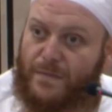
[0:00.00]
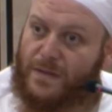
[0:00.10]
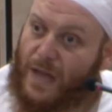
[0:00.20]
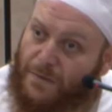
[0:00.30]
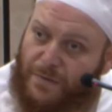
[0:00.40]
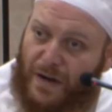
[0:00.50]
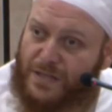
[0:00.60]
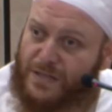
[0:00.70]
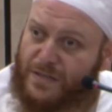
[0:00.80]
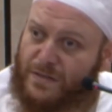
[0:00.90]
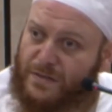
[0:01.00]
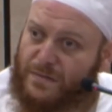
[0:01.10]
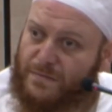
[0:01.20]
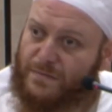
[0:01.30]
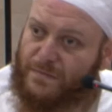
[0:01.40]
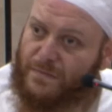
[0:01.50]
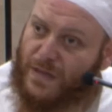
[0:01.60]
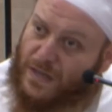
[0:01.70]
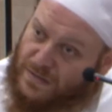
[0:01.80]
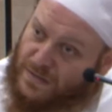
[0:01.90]
Don't rush.
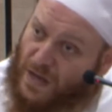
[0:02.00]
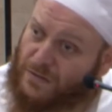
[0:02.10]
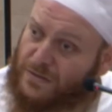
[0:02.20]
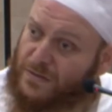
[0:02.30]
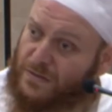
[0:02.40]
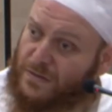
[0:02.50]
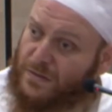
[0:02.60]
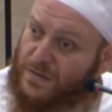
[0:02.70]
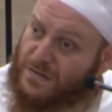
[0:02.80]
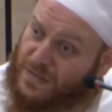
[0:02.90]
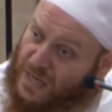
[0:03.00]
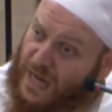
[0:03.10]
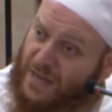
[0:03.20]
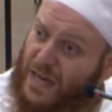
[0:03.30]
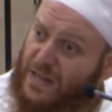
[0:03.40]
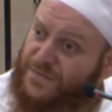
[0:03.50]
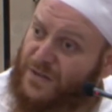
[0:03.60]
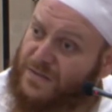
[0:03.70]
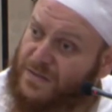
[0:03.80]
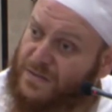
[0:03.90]
Consult. Seek other
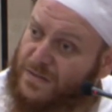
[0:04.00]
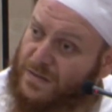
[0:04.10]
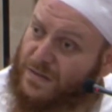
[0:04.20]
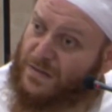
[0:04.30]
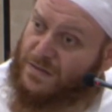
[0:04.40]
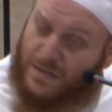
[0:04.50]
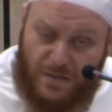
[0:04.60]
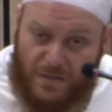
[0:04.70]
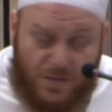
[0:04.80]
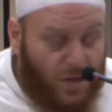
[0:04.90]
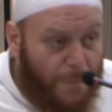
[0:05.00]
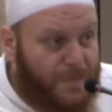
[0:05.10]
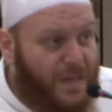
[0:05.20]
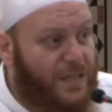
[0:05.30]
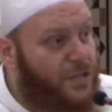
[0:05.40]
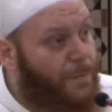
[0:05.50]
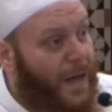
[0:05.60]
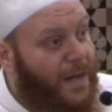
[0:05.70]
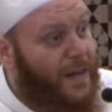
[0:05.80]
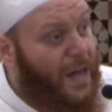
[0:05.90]
advices. Just stop. Think.
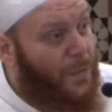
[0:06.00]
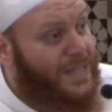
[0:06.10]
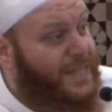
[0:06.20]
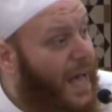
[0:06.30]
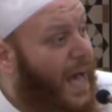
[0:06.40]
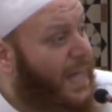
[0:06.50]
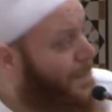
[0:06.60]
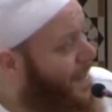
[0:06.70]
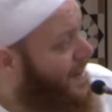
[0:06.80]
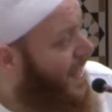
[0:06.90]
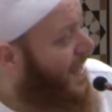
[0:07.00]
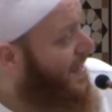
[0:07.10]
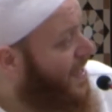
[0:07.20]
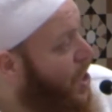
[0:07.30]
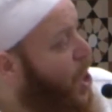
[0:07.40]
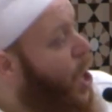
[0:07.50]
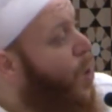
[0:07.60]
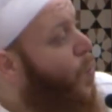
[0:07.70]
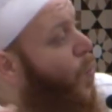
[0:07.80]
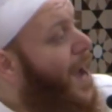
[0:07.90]
SubhanAllah. What's so hard about that?
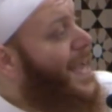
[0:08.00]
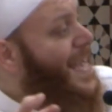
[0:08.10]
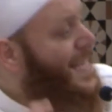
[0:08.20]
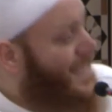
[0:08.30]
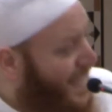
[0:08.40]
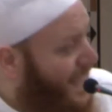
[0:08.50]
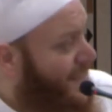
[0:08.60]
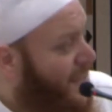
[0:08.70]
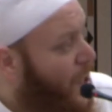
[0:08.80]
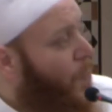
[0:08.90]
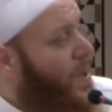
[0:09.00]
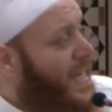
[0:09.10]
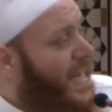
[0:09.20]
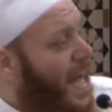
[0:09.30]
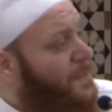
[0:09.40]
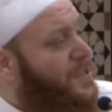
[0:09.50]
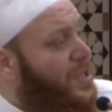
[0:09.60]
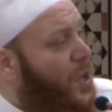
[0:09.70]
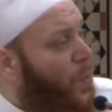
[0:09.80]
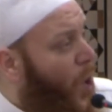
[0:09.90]
Why is it when it comes to
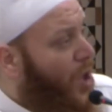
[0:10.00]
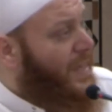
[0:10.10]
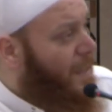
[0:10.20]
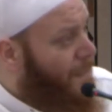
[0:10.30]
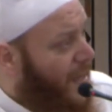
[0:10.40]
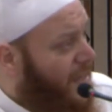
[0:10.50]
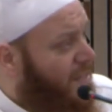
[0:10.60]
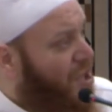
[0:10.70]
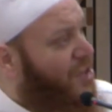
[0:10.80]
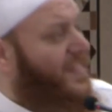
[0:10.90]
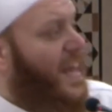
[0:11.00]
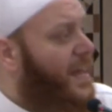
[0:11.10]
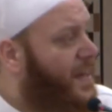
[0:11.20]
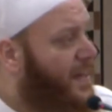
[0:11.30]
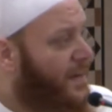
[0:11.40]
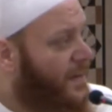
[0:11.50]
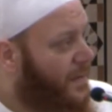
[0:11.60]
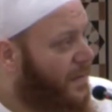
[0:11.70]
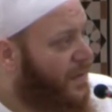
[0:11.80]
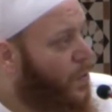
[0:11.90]
your worldly matters, you think?
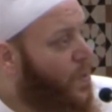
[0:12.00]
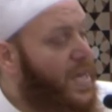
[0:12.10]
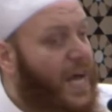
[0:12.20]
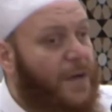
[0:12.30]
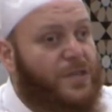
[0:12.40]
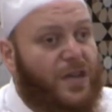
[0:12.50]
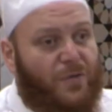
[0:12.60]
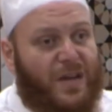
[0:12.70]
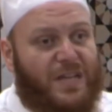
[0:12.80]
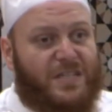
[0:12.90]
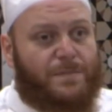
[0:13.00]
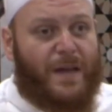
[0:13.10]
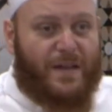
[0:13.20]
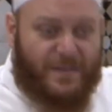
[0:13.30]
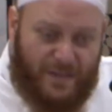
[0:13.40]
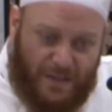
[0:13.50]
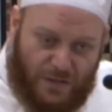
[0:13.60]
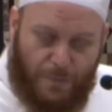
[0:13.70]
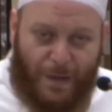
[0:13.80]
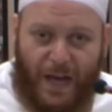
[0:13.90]
When it comes to your religious matters,
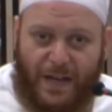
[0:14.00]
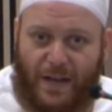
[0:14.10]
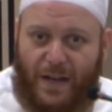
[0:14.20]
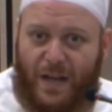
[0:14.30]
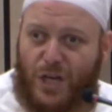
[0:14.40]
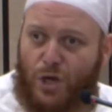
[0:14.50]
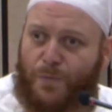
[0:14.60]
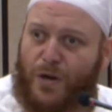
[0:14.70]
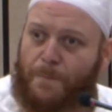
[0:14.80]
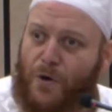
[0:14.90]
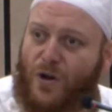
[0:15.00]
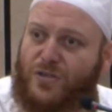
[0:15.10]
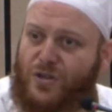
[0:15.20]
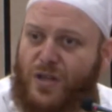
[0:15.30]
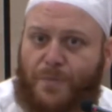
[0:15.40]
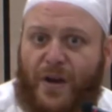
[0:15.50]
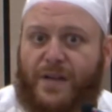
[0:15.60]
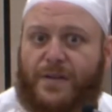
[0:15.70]
subhanallah, you put a pause on your brain.